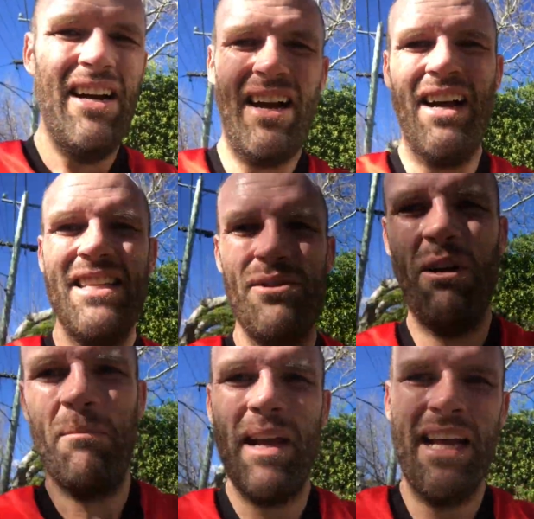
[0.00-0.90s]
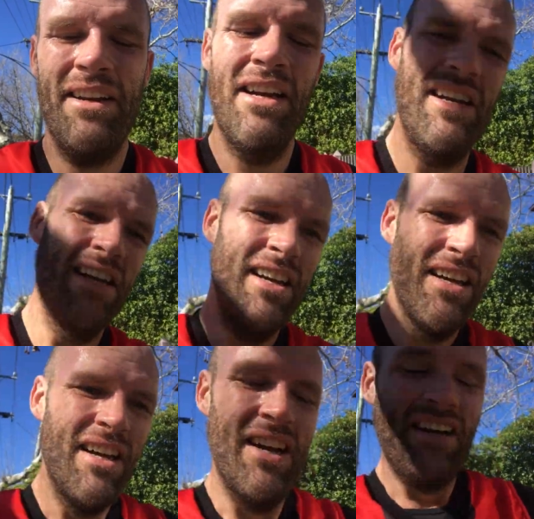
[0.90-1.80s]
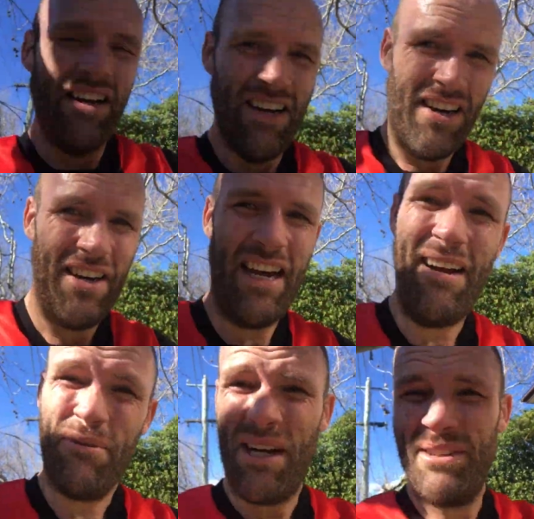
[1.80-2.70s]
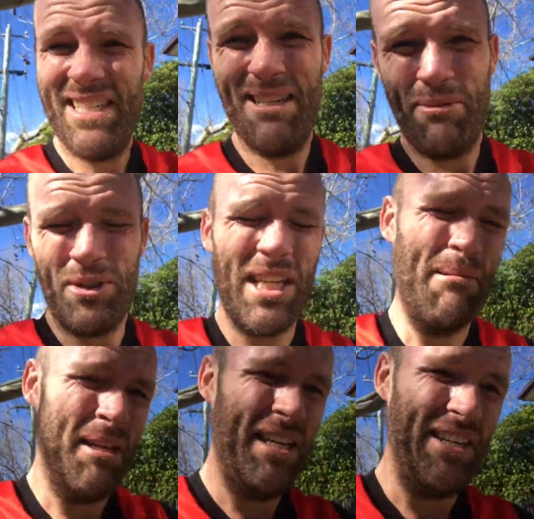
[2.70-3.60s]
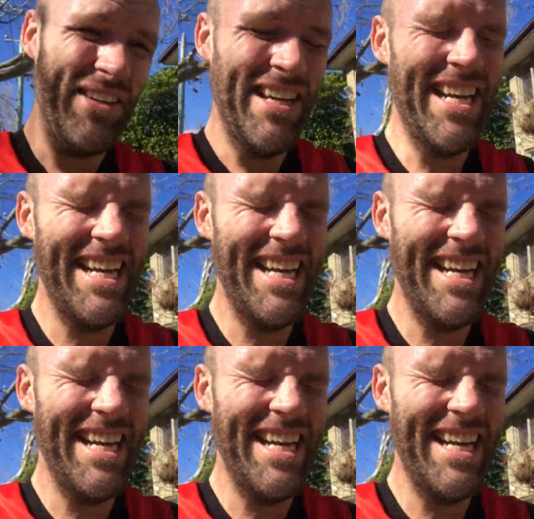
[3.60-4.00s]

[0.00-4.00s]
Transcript: Oh, this is what a man on halfway reasonable sleep can do.